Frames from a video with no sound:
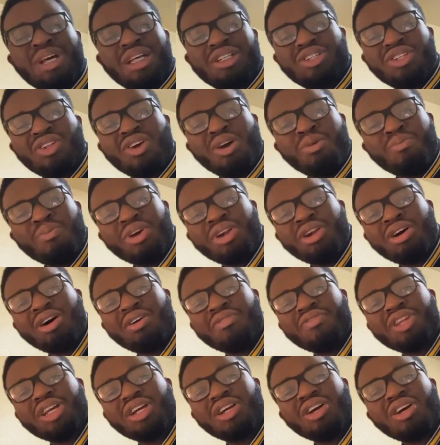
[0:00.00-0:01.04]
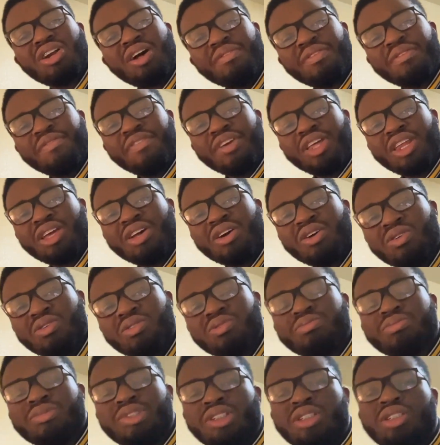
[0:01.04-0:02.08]
alarm went off and it cut off the video.
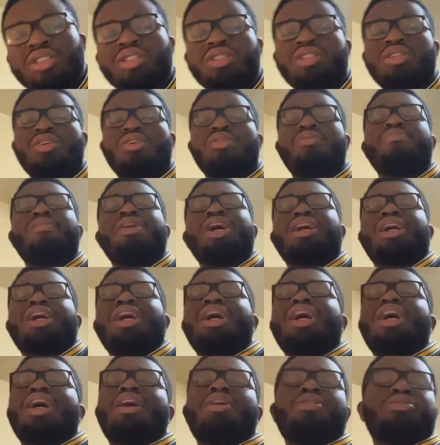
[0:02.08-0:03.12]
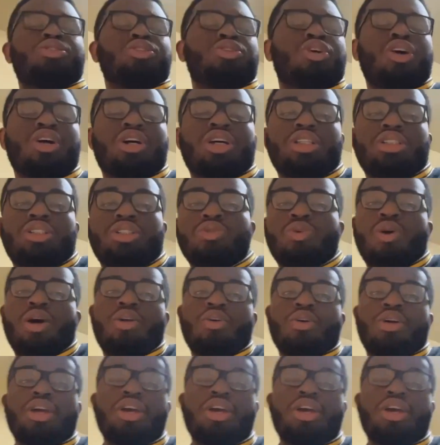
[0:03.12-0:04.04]
Oh my god, I was talking too. I don't